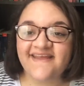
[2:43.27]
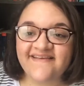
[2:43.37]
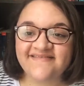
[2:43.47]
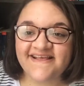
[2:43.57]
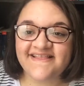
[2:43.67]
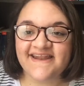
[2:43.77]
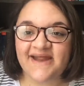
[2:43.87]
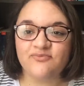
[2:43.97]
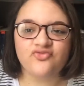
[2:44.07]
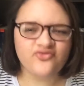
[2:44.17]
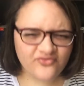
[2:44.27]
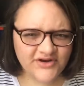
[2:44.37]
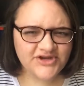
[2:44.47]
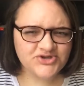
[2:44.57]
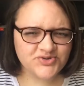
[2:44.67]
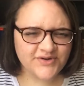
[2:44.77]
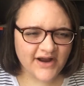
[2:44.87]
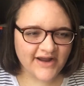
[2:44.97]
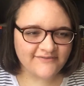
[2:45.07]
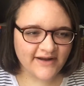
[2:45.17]
Next thing that I'm pretty sure
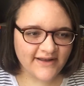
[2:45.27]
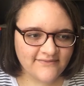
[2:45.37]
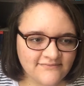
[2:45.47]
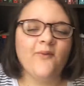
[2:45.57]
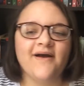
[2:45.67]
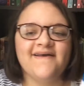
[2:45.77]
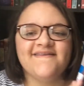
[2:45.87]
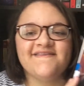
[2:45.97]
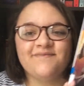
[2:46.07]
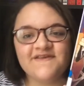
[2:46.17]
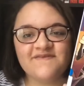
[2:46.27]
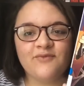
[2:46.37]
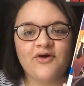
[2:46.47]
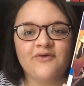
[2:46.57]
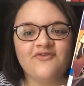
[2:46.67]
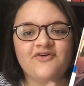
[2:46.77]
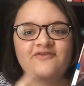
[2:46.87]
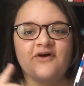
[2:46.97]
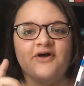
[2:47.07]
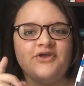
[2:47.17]
I read was Ms. Marvel
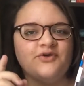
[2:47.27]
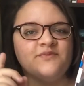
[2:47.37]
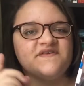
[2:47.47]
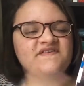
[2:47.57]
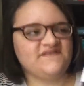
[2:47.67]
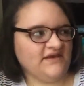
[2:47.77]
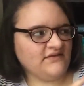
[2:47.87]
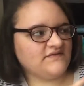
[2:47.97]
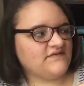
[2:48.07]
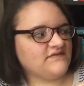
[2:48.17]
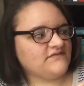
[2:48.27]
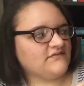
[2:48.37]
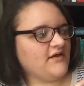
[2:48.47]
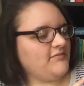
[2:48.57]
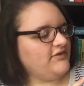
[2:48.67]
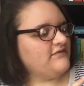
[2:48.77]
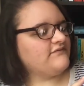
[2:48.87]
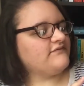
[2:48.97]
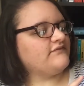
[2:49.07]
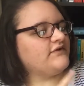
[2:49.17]
Volume 6, I believe.
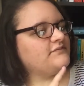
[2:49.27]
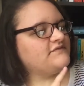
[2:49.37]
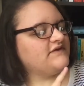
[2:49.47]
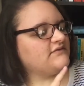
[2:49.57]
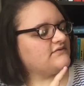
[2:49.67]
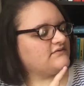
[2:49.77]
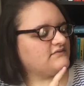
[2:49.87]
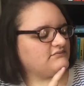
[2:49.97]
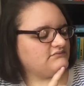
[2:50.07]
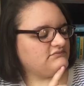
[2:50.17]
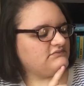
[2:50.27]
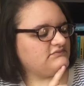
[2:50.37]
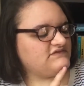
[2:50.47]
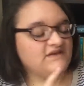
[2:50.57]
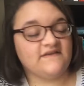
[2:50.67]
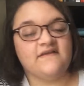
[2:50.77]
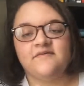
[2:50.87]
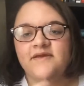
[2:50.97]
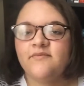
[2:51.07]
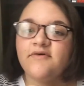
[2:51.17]
Volume 6. It's not
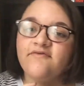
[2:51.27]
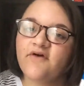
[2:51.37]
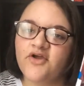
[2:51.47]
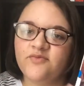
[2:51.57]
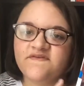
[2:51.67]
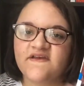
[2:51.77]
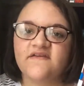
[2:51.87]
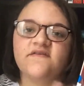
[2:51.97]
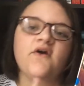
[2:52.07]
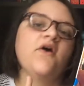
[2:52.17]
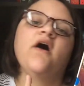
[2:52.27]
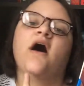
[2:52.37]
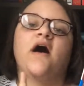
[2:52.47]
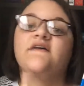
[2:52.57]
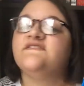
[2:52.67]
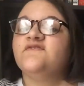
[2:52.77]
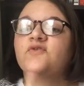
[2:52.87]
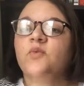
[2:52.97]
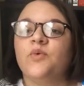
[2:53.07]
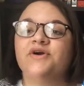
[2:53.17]
telling me, but Volume 6,
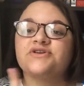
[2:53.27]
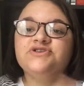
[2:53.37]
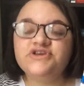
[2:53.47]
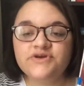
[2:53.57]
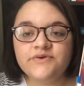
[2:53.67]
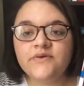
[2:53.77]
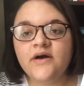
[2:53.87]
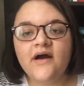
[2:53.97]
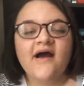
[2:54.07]
Civil War 2.